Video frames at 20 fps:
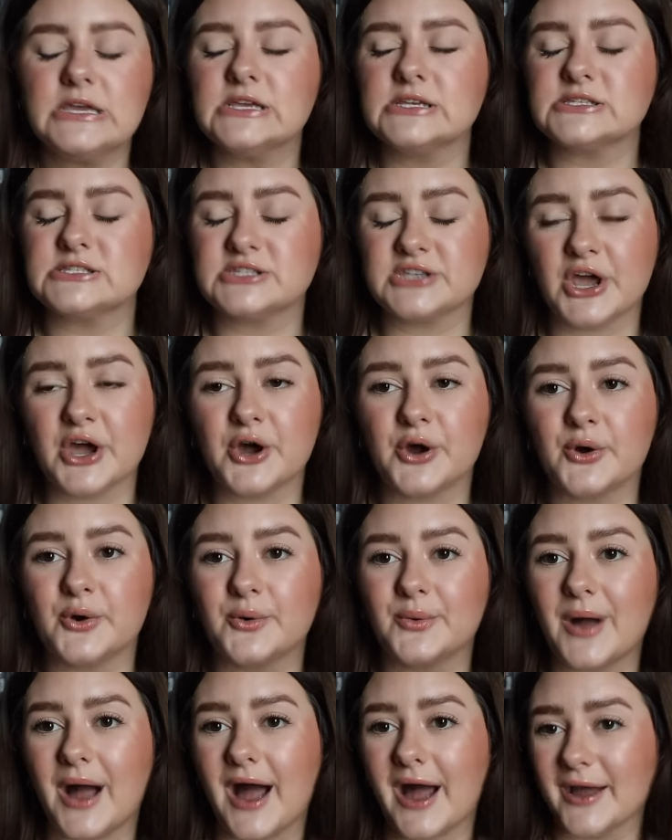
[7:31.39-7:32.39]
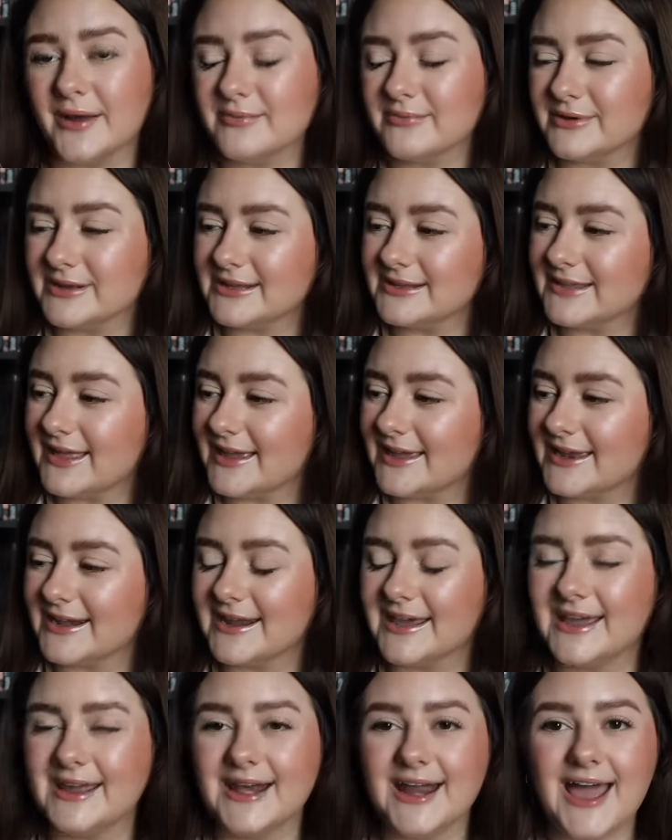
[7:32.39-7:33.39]
So I'm really liking
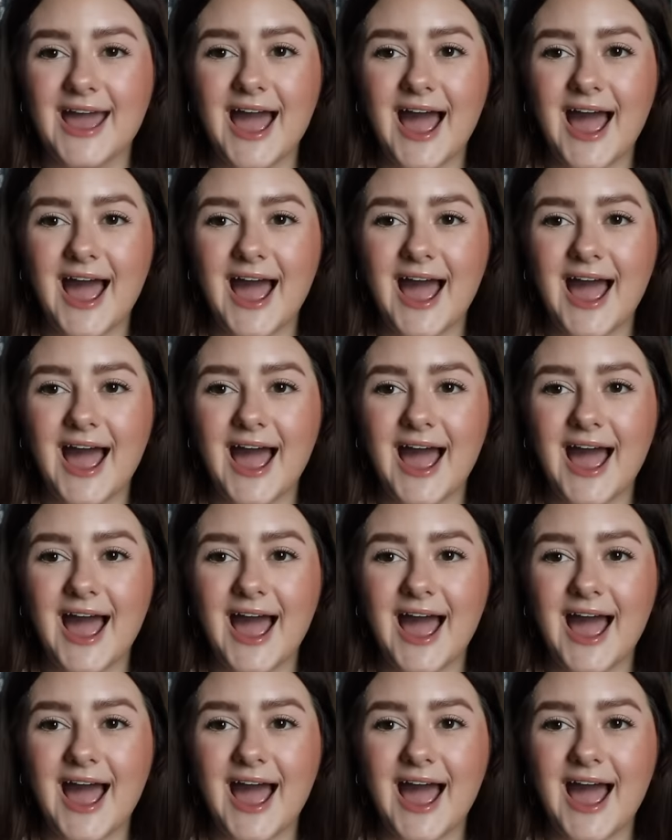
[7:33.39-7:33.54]
it.